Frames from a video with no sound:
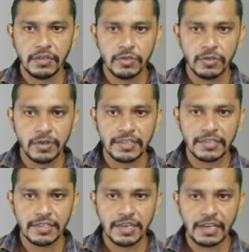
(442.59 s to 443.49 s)
So you can
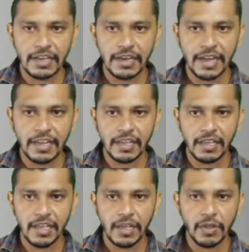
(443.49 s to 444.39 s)
see that the line
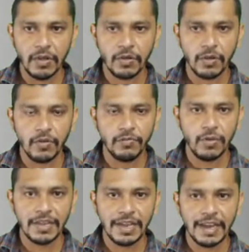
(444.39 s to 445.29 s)
AB or top
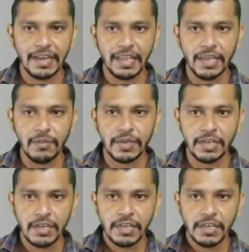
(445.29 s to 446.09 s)
view of the line AB